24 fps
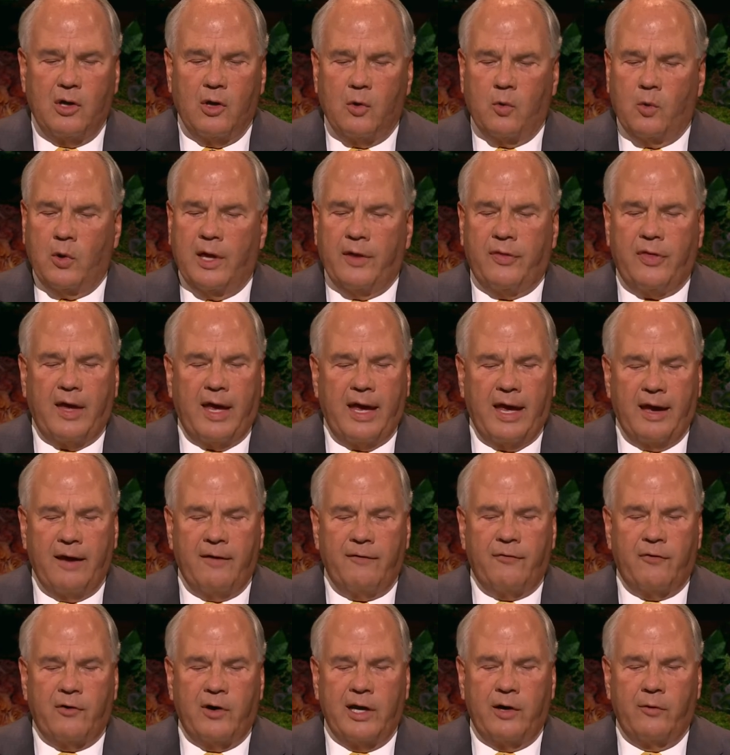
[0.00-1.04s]
with
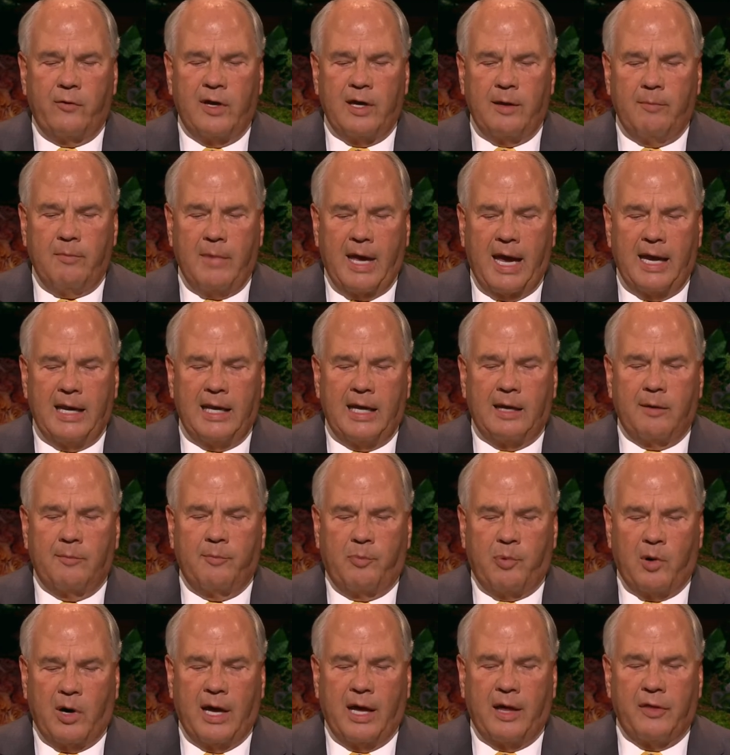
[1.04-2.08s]
every remaining
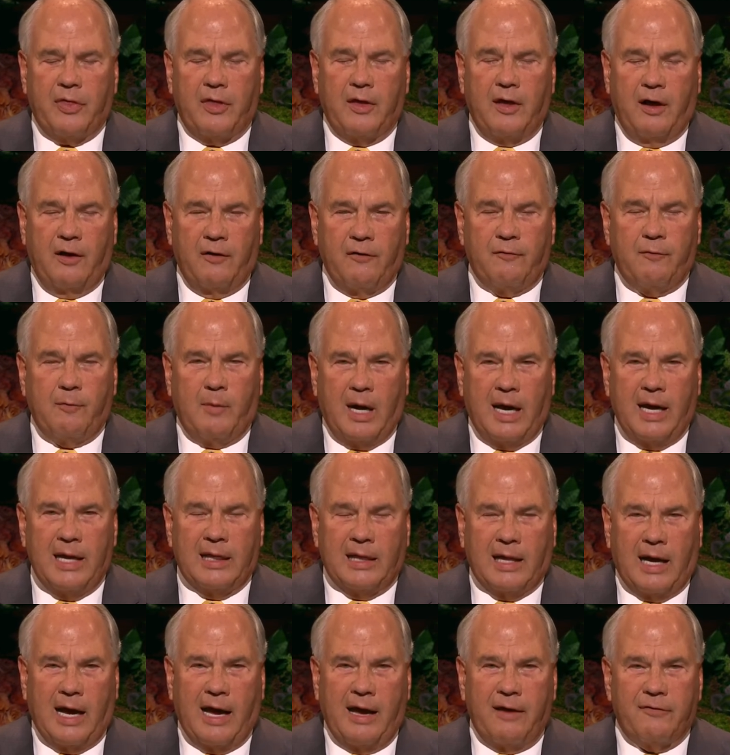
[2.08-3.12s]
breath of my
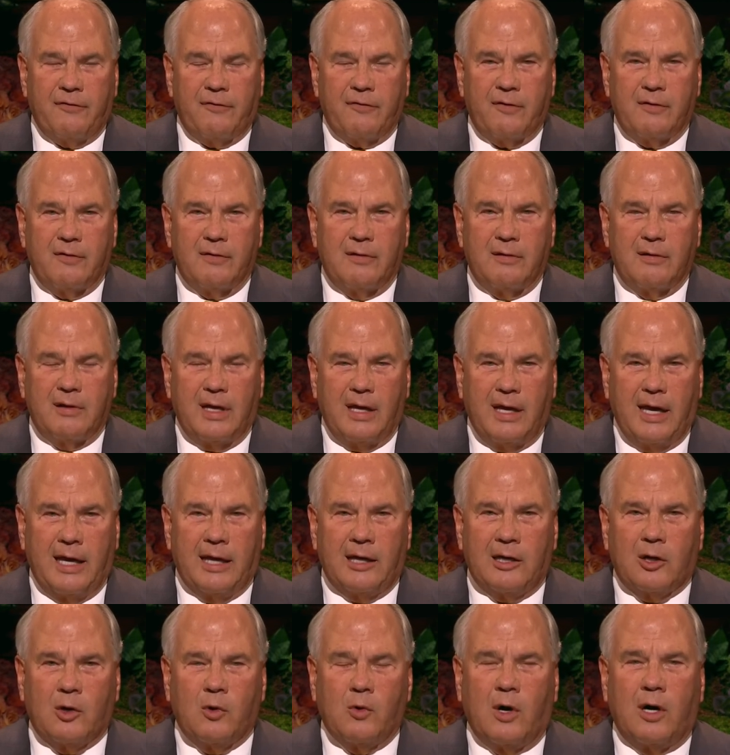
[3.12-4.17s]
life,"
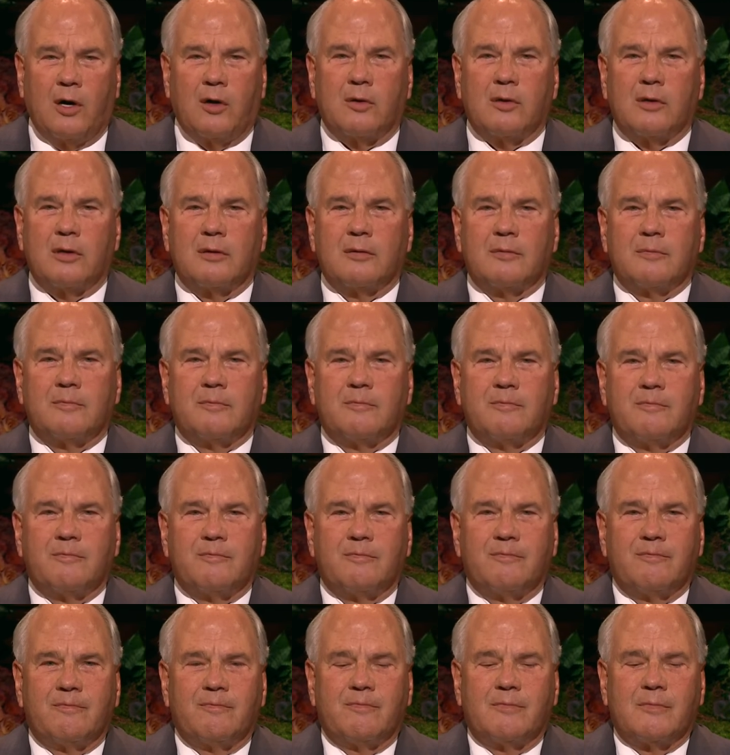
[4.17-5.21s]
end quote.
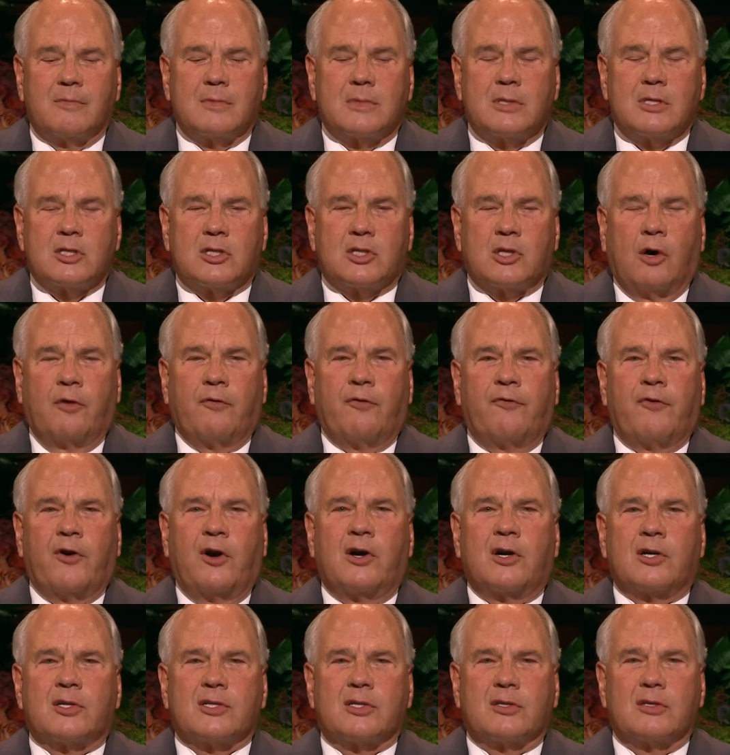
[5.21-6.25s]
So
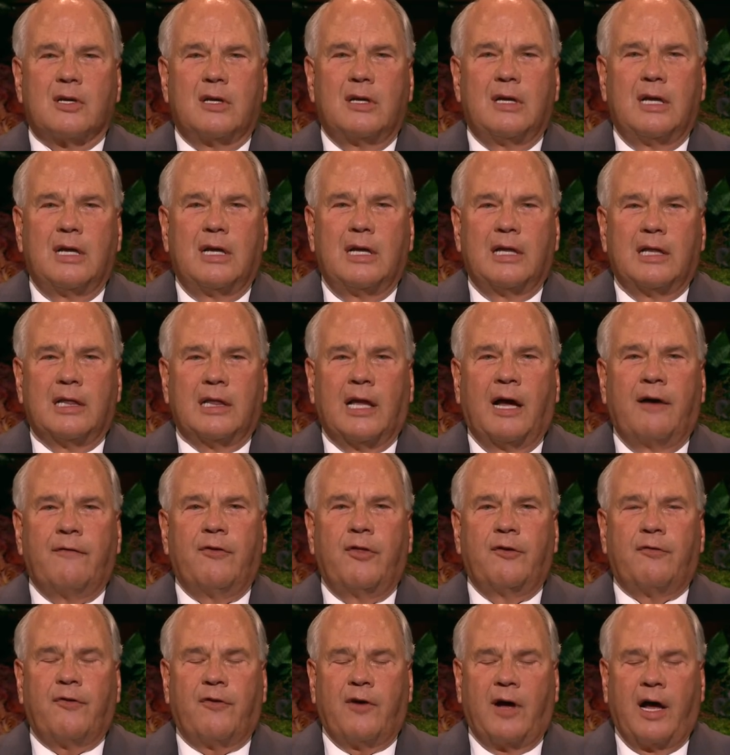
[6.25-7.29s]
first, love
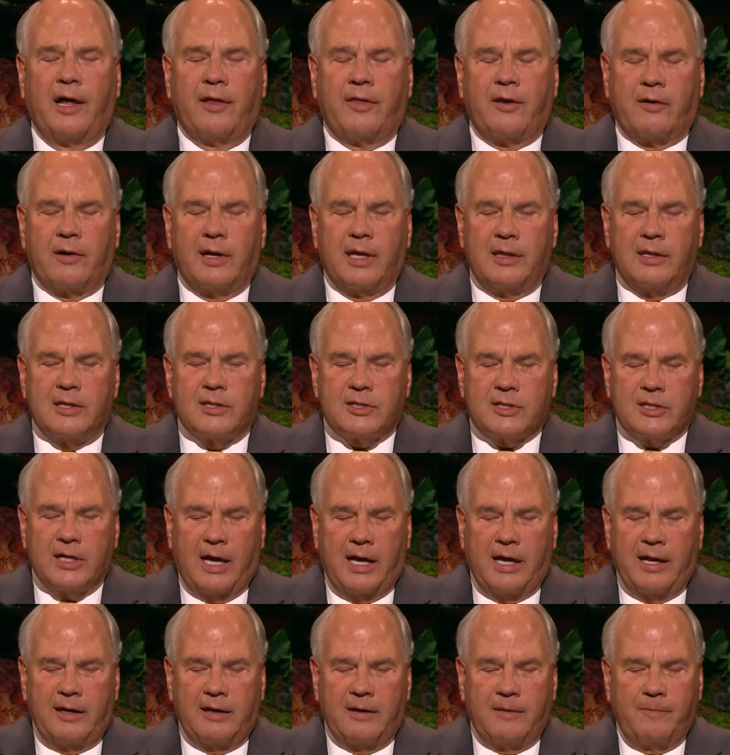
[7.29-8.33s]
the Father and the
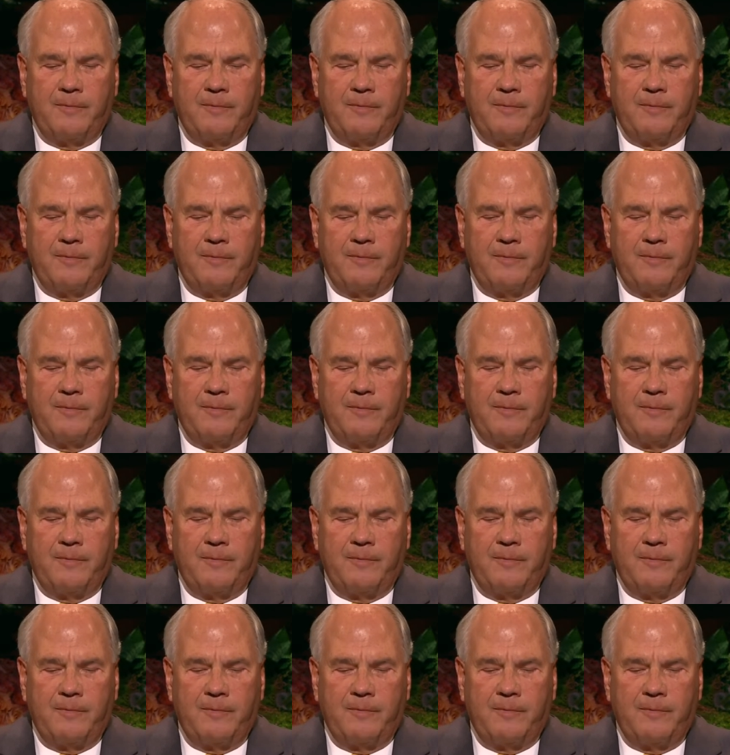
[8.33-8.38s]
Son.